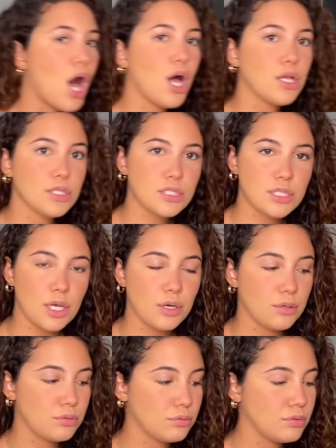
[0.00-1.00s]

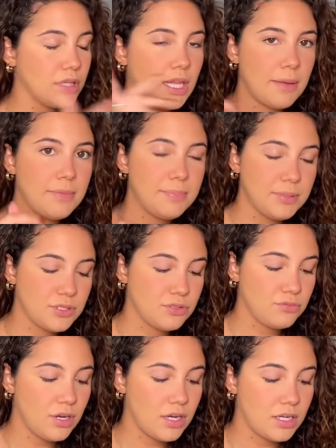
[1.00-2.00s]
Also, let me put you
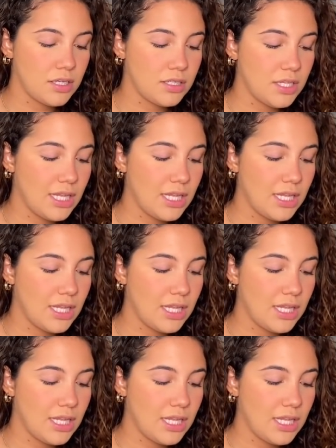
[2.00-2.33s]
on.